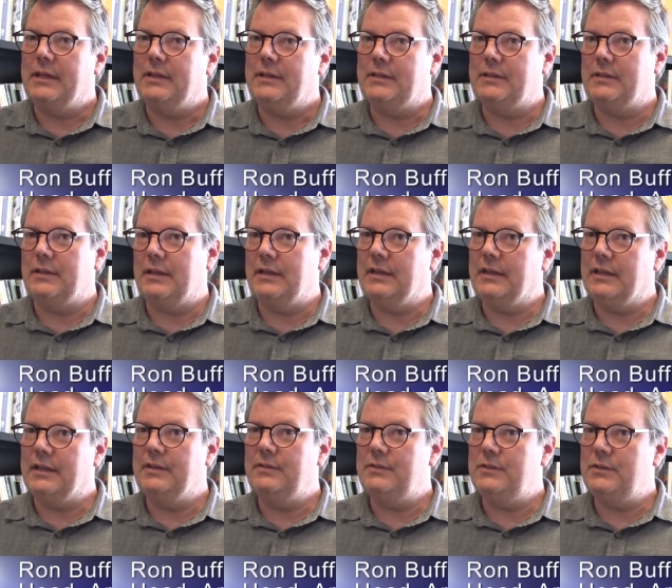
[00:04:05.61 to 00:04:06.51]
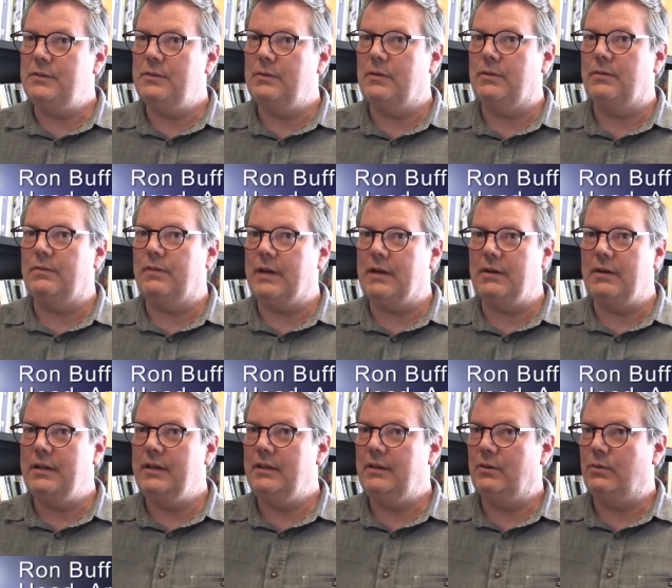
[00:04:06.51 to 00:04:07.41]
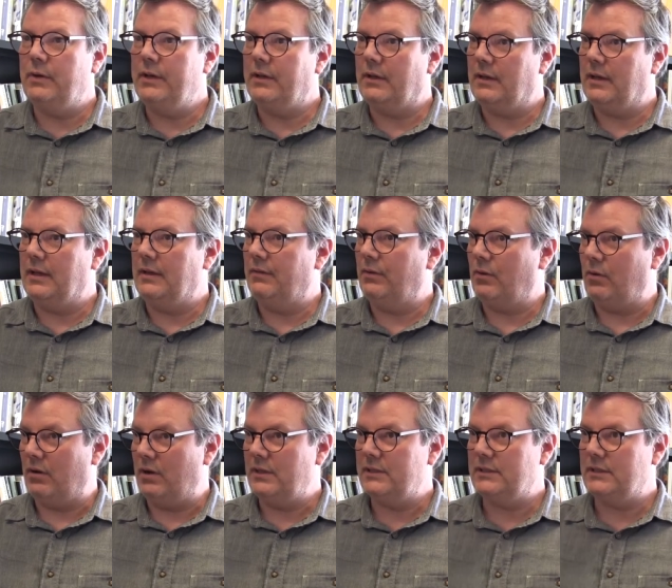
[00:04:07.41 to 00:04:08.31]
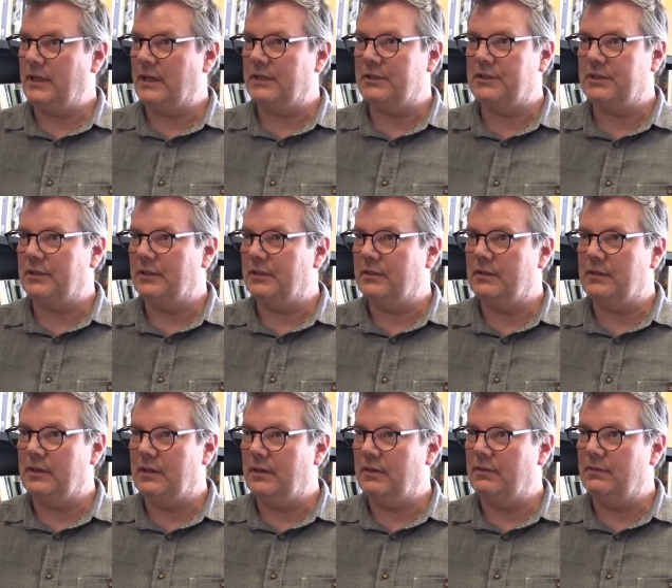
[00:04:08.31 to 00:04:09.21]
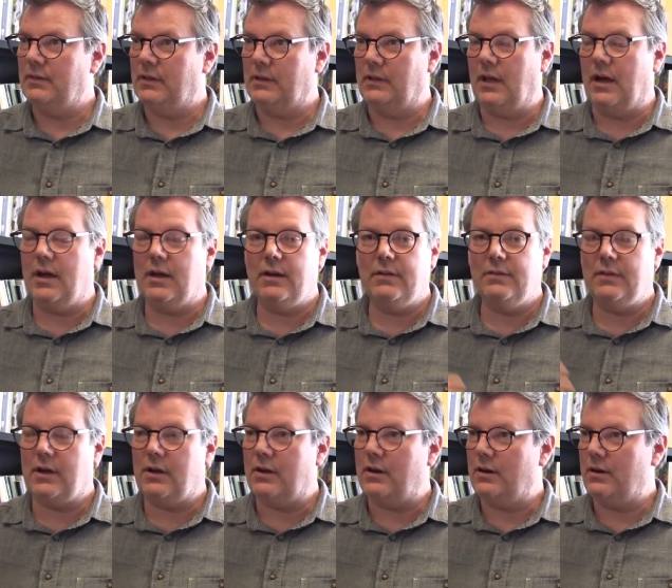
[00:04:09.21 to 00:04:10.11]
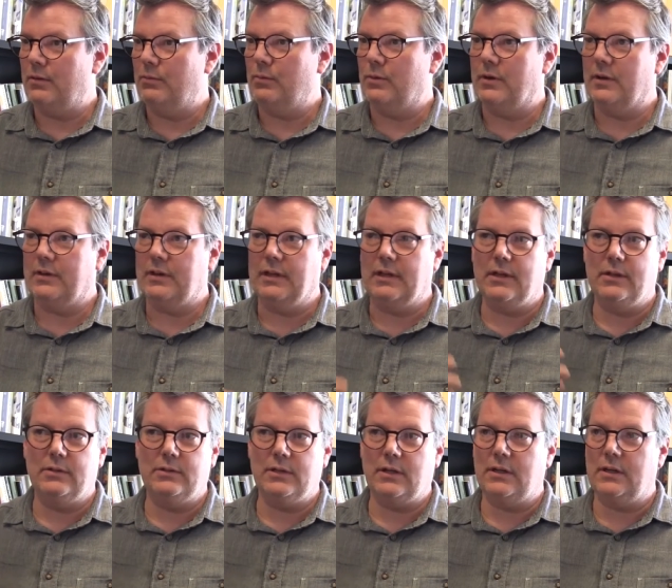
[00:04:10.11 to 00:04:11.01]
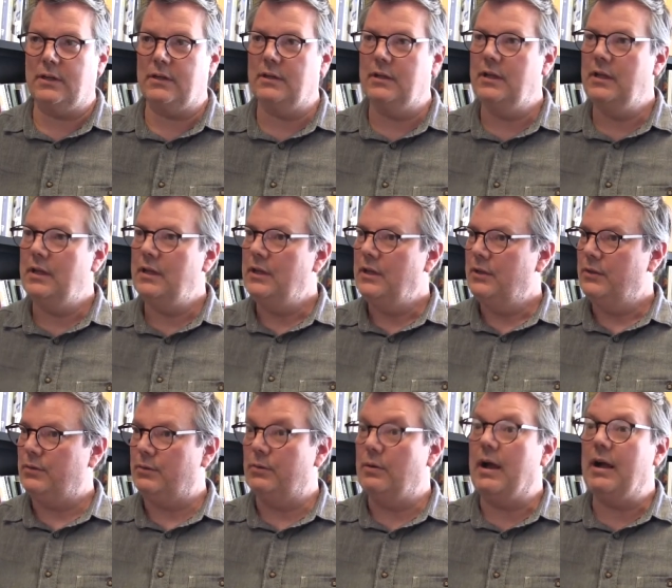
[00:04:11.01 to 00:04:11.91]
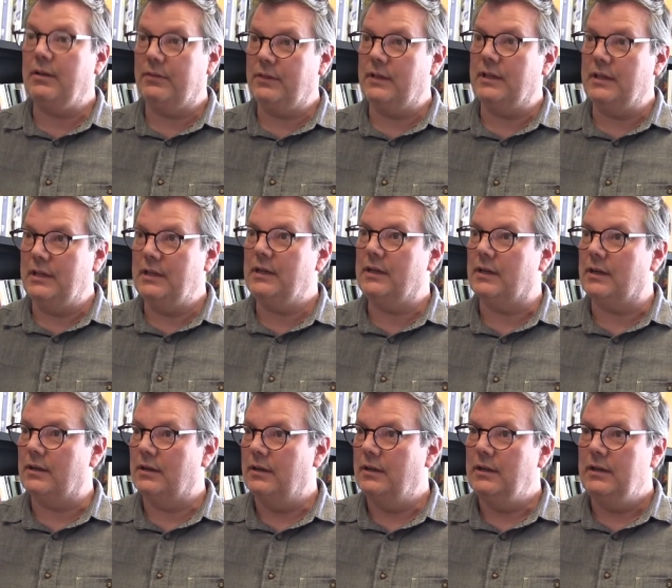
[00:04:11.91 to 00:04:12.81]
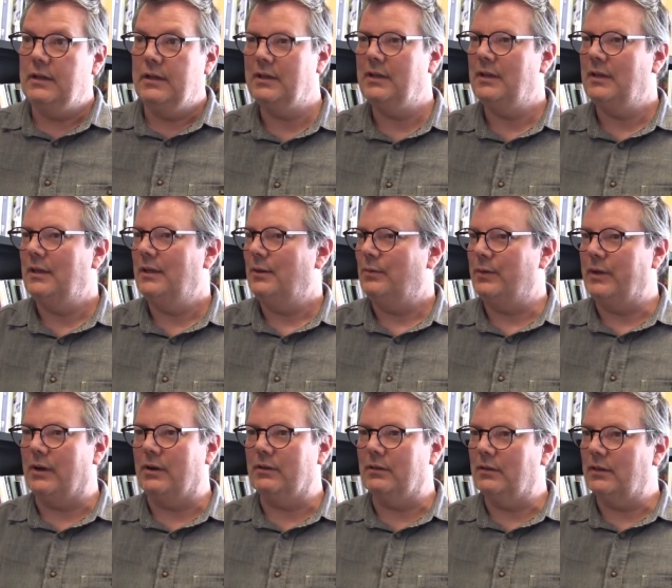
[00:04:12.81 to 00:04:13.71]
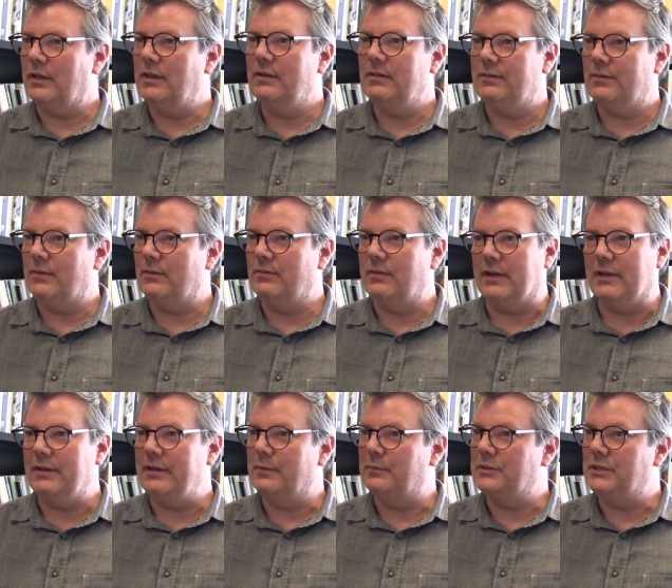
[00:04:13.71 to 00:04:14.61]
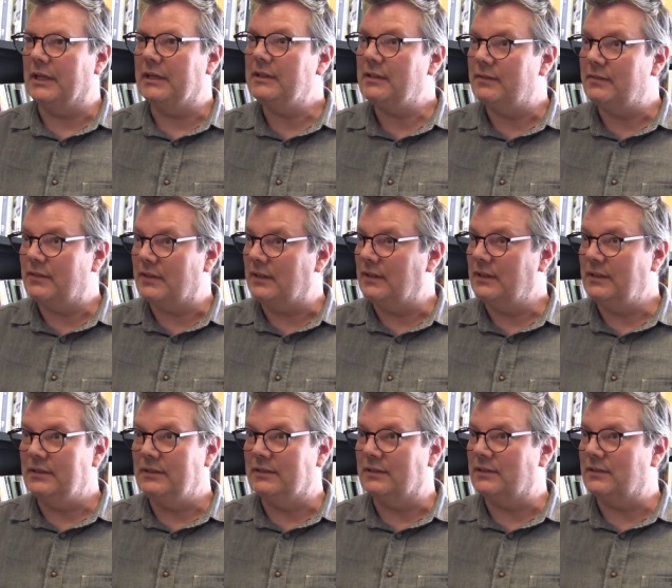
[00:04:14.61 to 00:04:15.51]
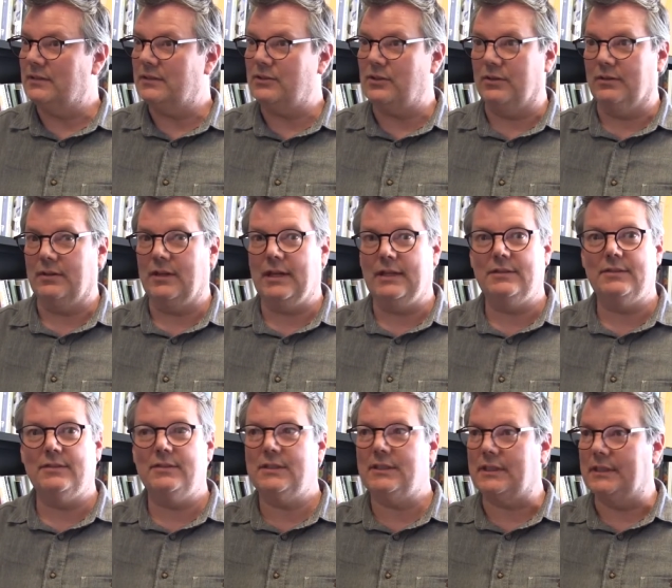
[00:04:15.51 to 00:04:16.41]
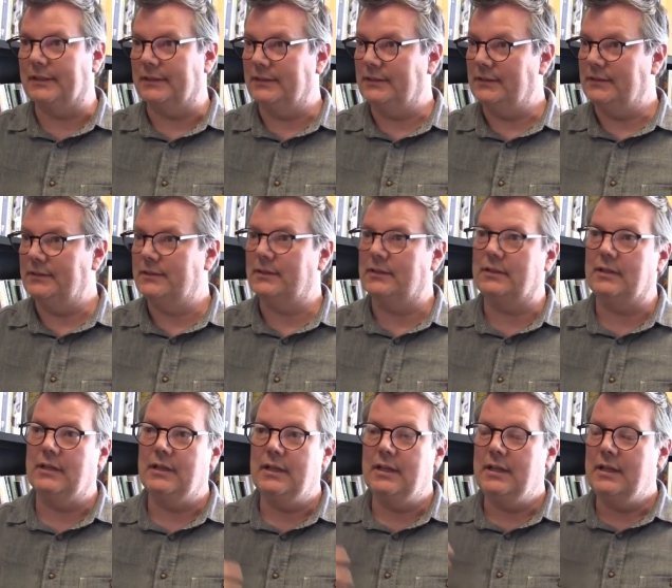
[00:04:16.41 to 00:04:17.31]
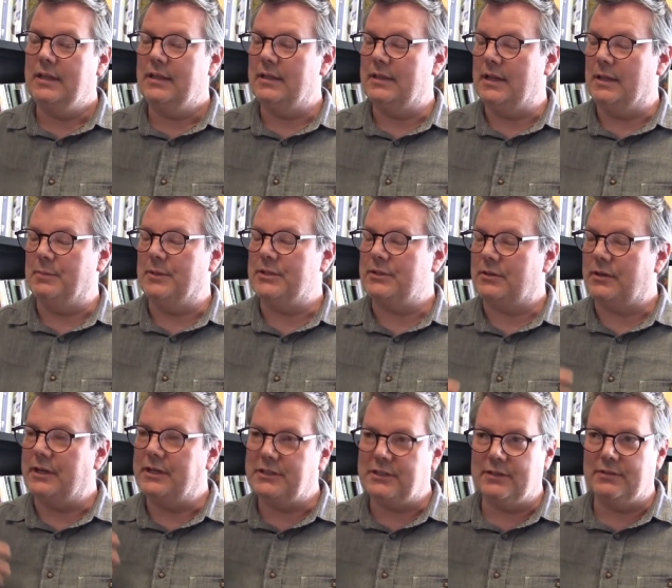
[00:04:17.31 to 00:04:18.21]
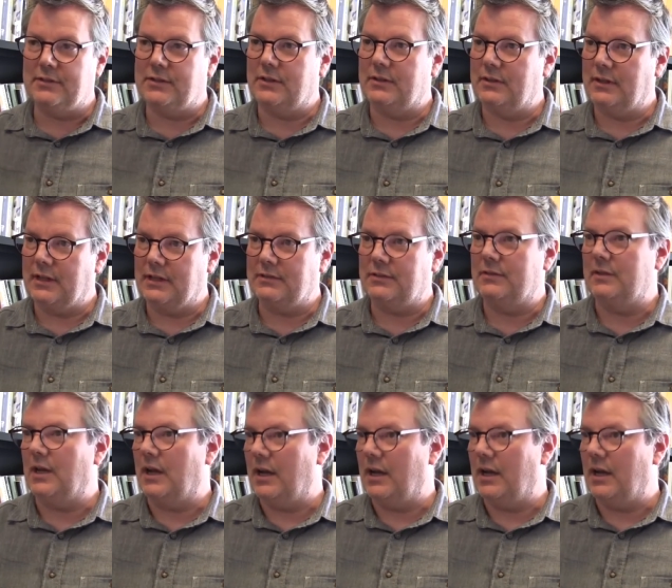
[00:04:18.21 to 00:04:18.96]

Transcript: and, it, and it gives you a very quick kind of cross section of a lot of the hard work that goes on throughout the year. We are looking for very objective things, certain kinds of skills, the demonstration of certain kinds of